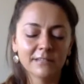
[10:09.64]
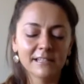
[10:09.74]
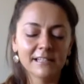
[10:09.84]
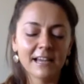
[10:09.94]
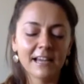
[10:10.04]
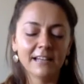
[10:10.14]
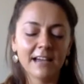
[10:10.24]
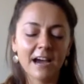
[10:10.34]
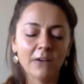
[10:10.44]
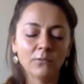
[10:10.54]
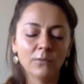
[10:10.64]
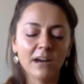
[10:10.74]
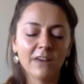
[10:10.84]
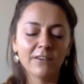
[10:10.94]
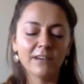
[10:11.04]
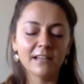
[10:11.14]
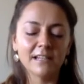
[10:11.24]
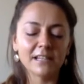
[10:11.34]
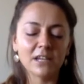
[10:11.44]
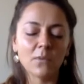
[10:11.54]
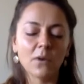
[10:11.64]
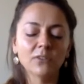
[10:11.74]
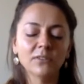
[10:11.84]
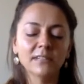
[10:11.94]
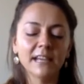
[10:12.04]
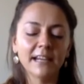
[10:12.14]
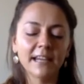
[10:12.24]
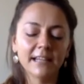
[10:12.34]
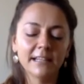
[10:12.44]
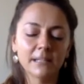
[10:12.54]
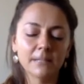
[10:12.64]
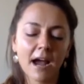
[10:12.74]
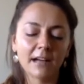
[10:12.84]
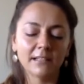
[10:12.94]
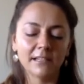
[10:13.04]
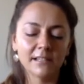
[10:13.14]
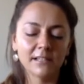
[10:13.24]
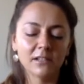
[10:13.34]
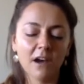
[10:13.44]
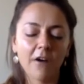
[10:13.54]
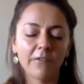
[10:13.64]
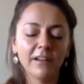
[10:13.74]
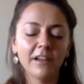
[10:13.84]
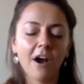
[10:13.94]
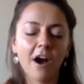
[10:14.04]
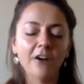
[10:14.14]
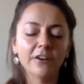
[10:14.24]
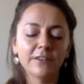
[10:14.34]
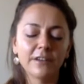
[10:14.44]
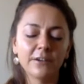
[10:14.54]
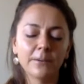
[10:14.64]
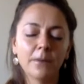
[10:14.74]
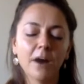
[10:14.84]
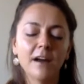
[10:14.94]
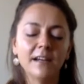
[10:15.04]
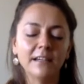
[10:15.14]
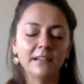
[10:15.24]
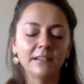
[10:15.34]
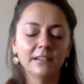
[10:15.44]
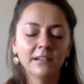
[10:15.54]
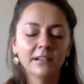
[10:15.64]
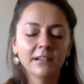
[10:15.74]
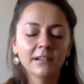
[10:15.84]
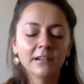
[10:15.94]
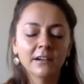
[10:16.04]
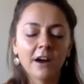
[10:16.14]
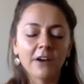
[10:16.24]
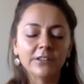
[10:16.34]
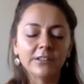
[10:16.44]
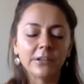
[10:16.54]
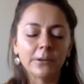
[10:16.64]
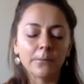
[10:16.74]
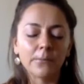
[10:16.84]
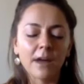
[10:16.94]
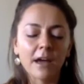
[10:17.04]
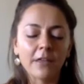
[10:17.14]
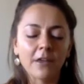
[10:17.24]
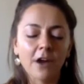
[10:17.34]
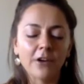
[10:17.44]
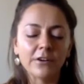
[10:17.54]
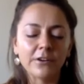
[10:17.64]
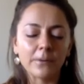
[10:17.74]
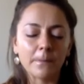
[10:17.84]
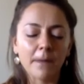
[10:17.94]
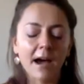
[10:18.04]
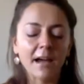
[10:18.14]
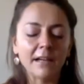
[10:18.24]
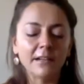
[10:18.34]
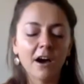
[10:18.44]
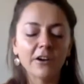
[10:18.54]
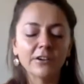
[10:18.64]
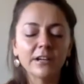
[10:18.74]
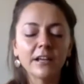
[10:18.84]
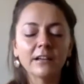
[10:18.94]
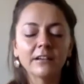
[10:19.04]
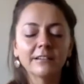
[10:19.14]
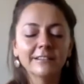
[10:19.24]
Send out whatever it is that you want to dedicate this practice, really honoring your body, honoring your breath, honoring your mind, honoring